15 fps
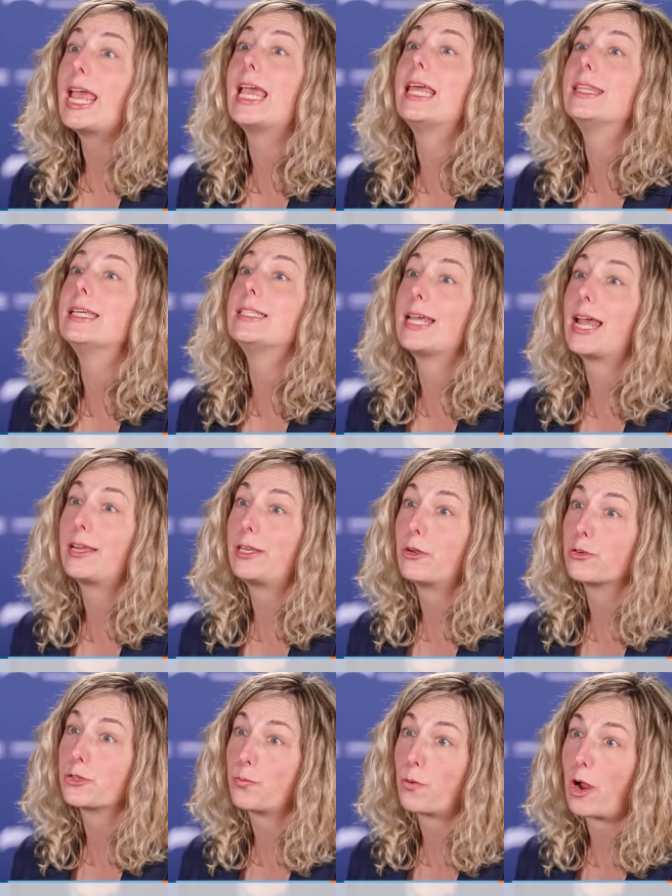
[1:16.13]
in the 10
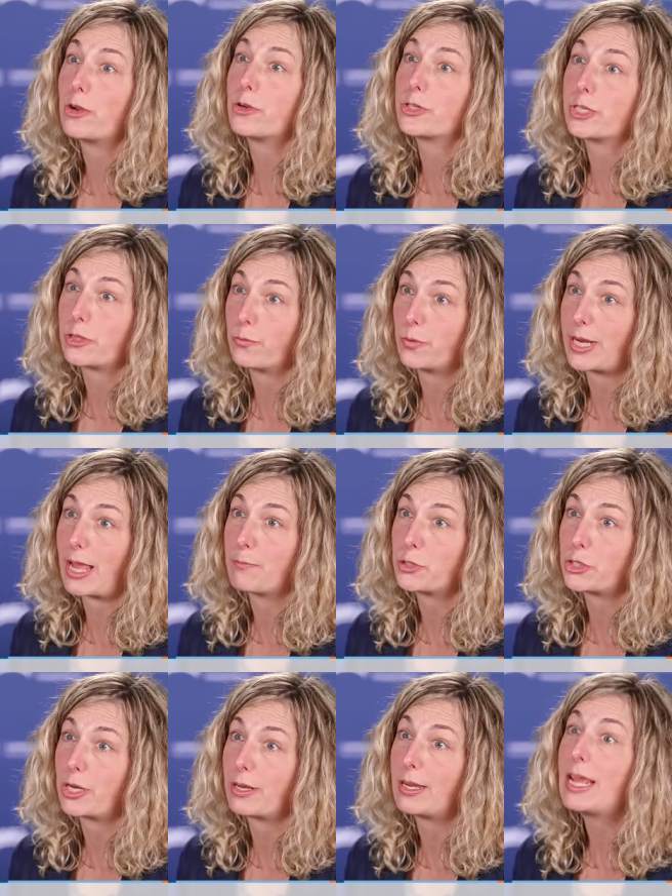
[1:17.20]
years prior to the
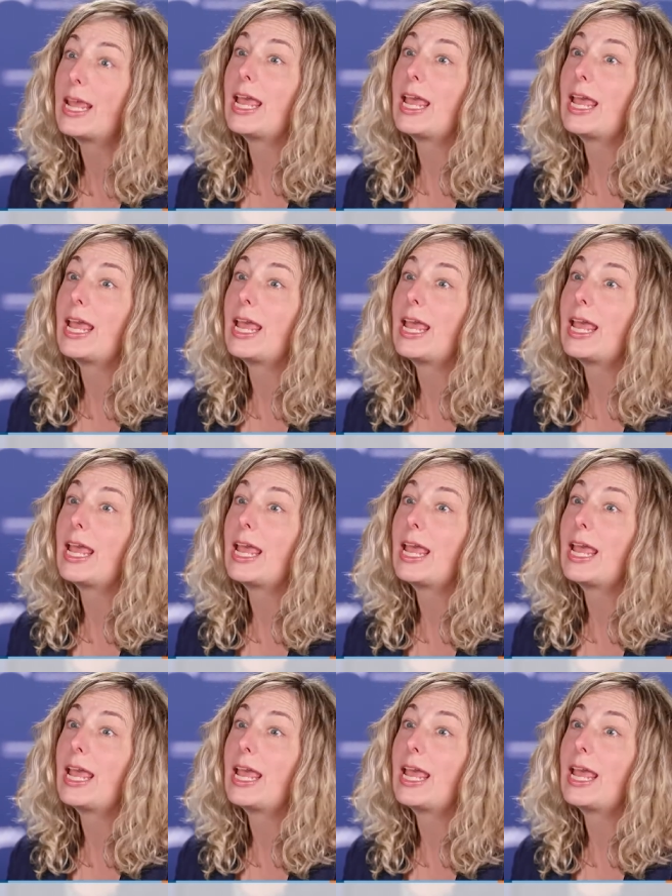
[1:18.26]
redemption.